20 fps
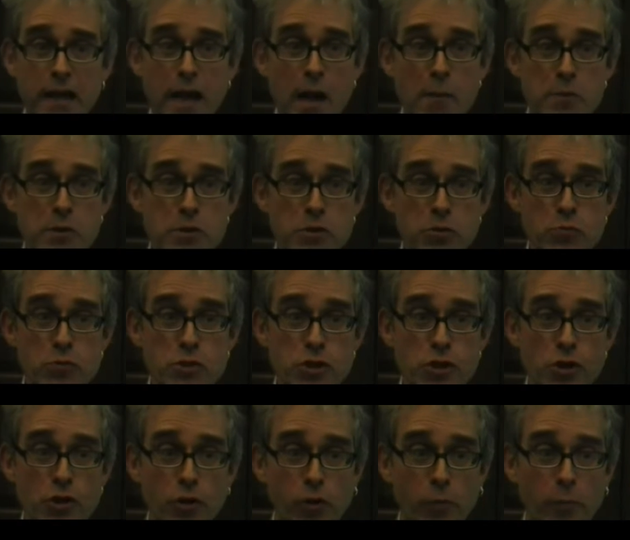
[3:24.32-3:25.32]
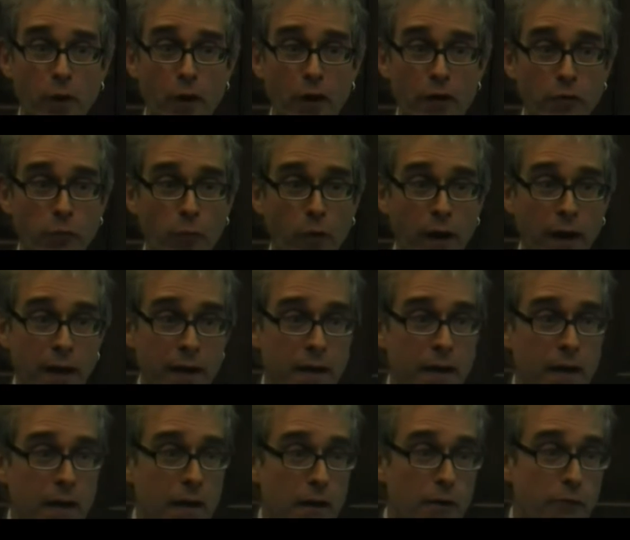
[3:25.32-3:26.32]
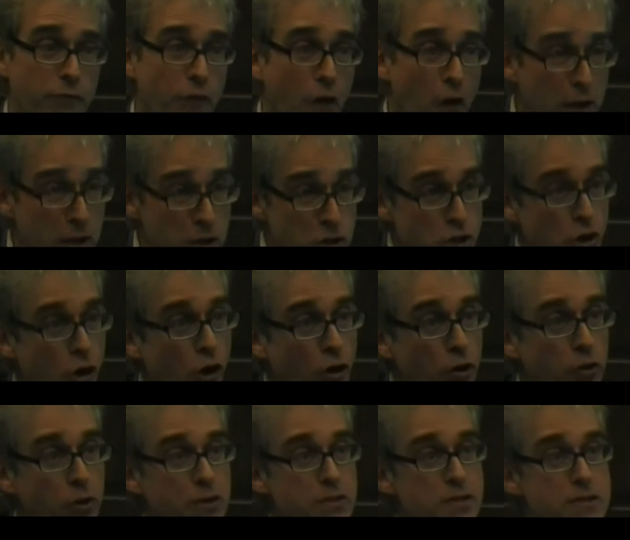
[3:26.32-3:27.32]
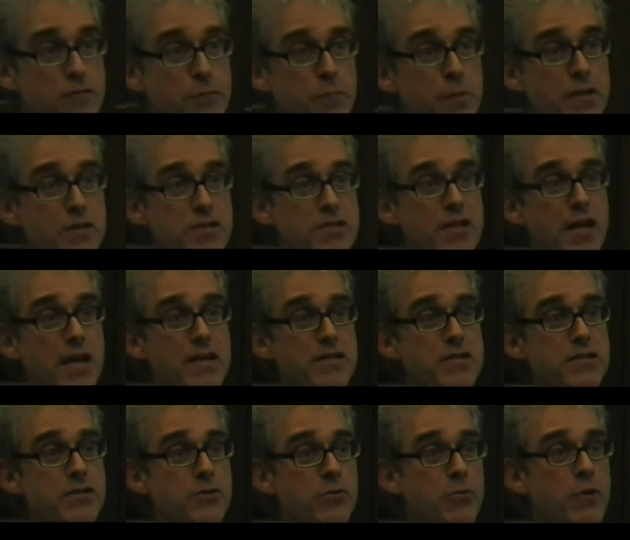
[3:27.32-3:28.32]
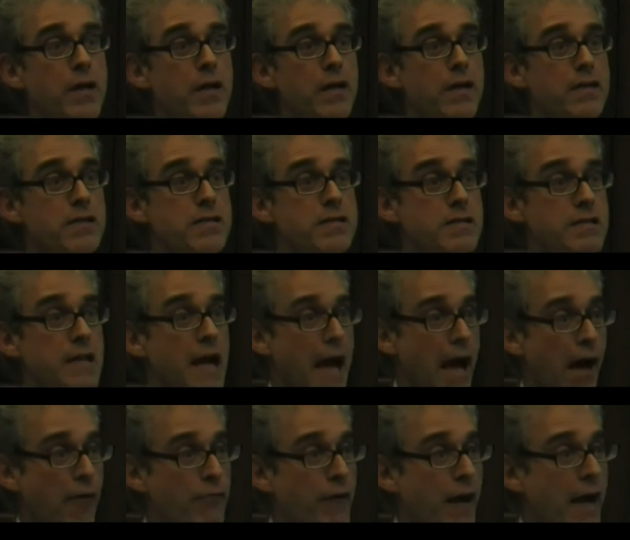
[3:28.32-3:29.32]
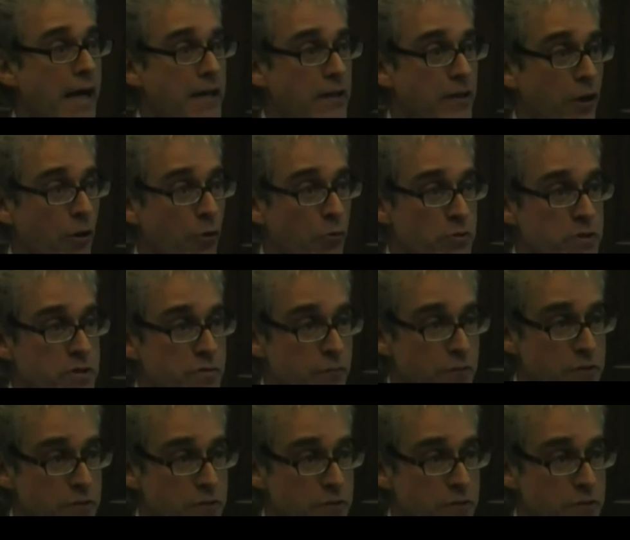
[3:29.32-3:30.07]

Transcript: Camden New Journal, by the way, fine chocolates have been sent to staff at those